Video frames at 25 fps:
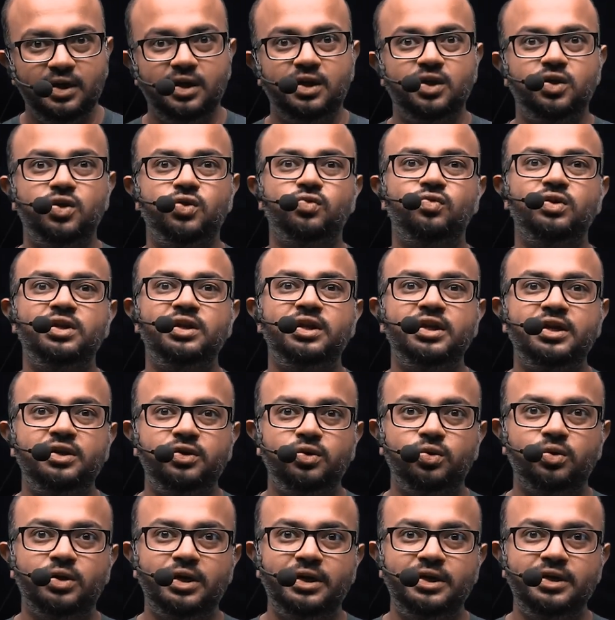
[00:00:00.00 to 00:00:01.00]
you will
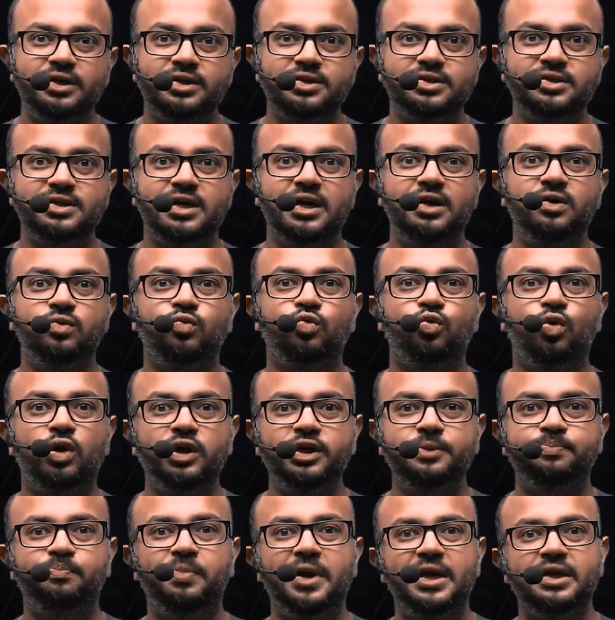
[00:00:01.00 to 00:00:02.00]
need to understand
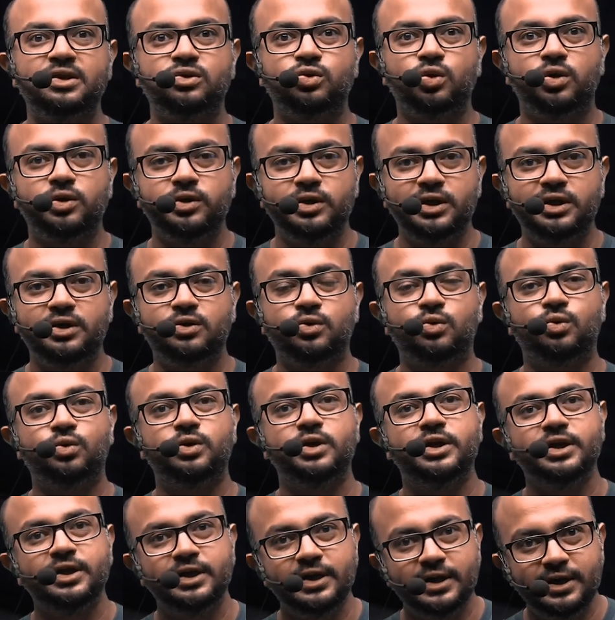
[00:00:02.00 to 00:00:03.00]
what pythonic
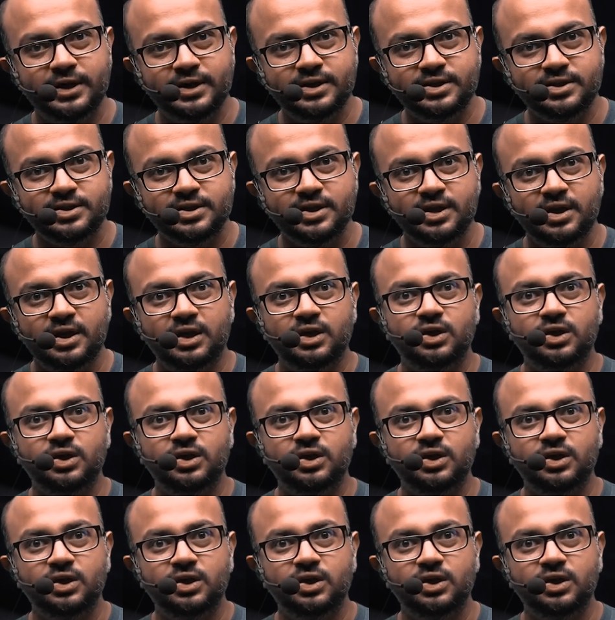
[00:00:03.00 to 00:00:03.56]
coding is